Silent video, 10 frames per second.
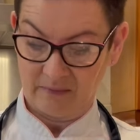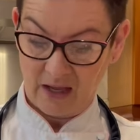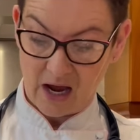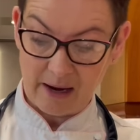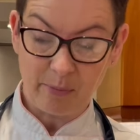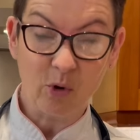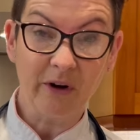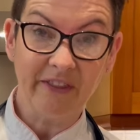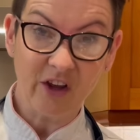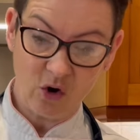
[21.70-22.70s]
I'm pouring
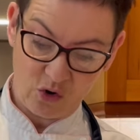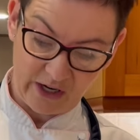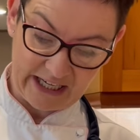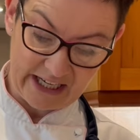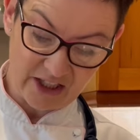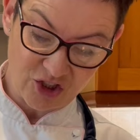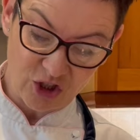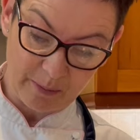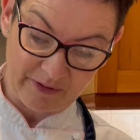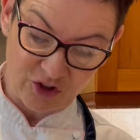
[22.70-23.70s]
the oil in on
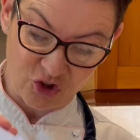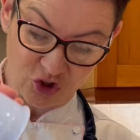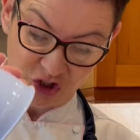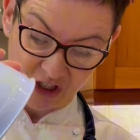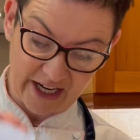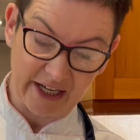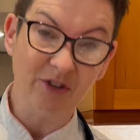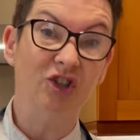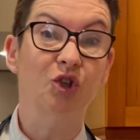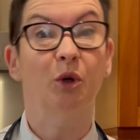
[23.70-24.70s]
top of the sugar and I'm
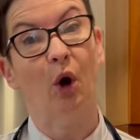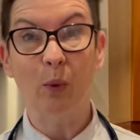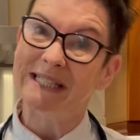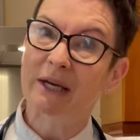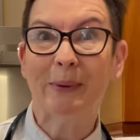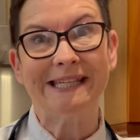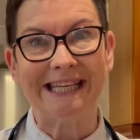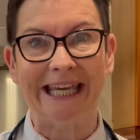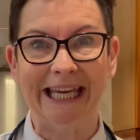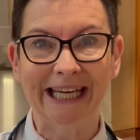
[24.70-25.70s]
just doing a whiskey.
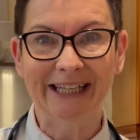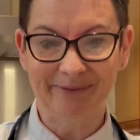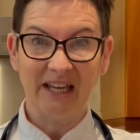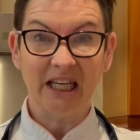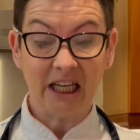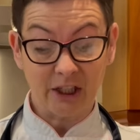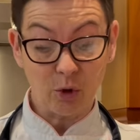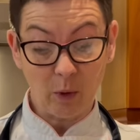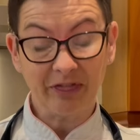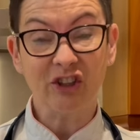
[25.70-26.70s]
Now you
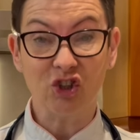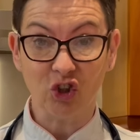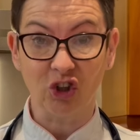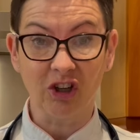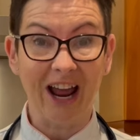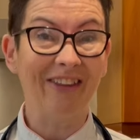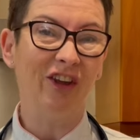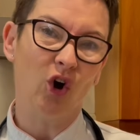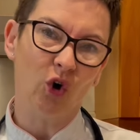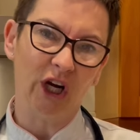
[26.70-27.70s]
want the sugar and the
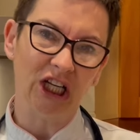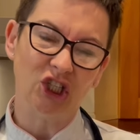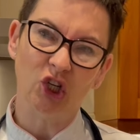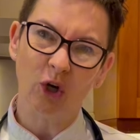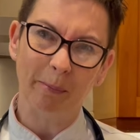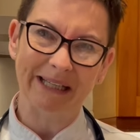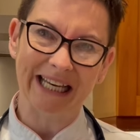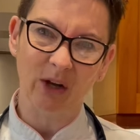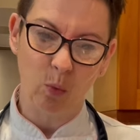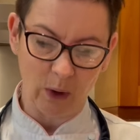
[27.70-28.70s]
oil to look a bit like
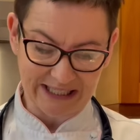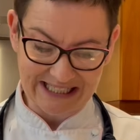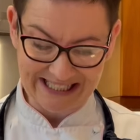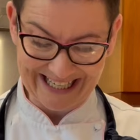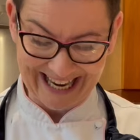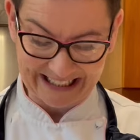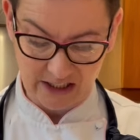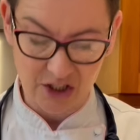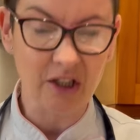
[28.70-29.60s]
wet sand.